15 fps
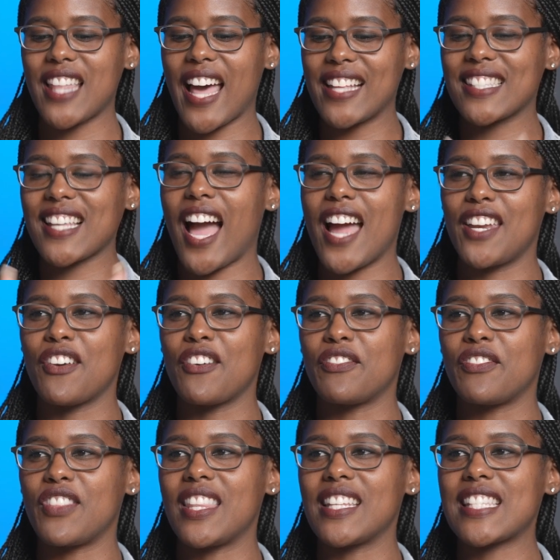That's kind
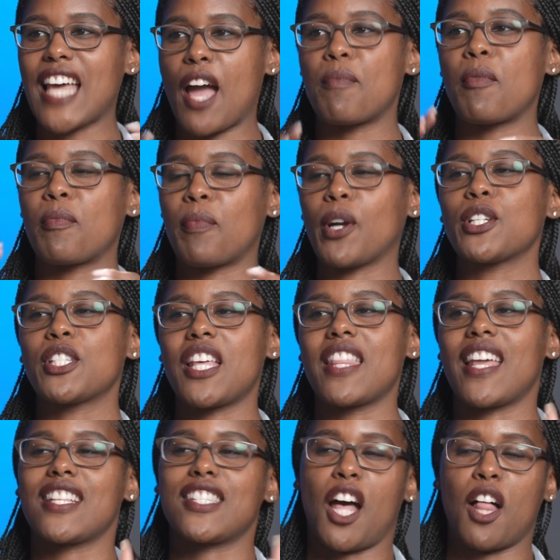of the type of
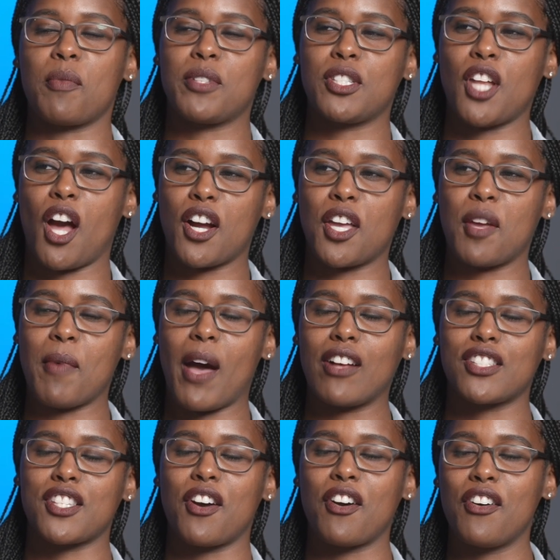person that Solomon's talking
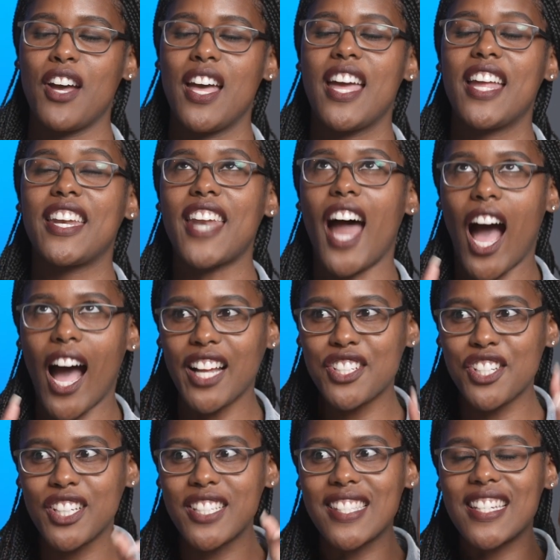about. So
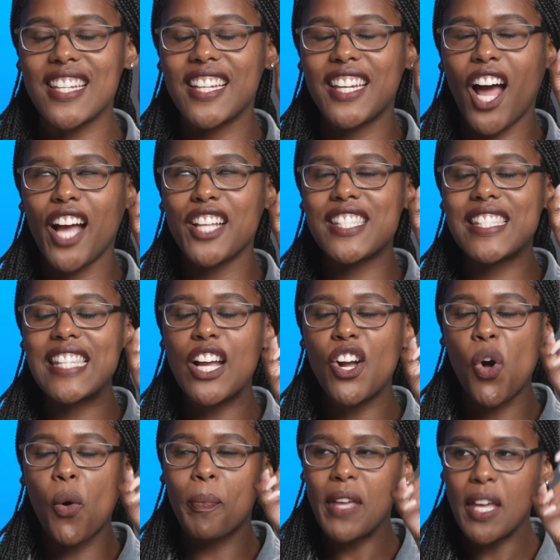not
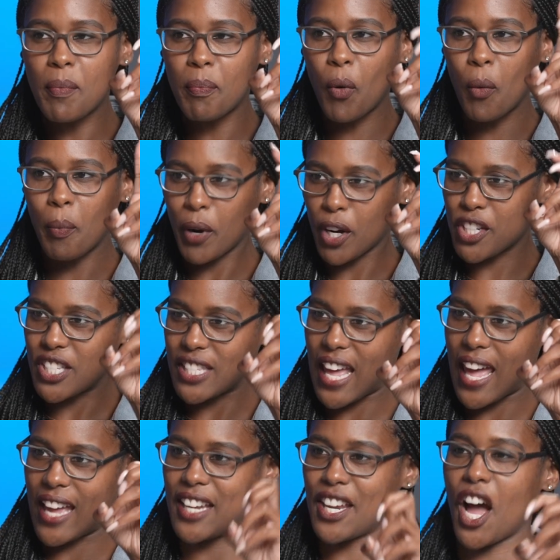single people per
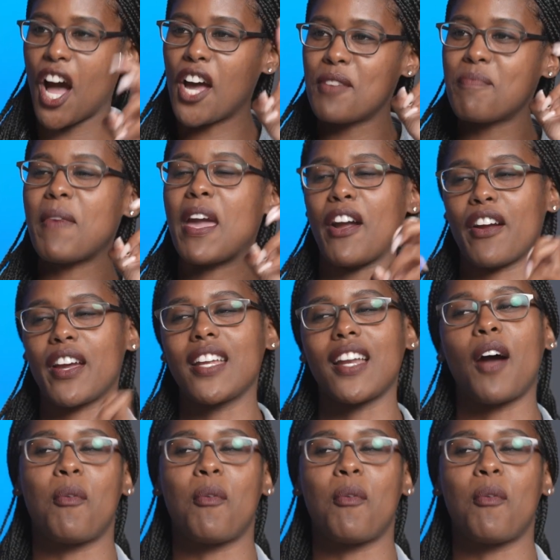se, unmarried.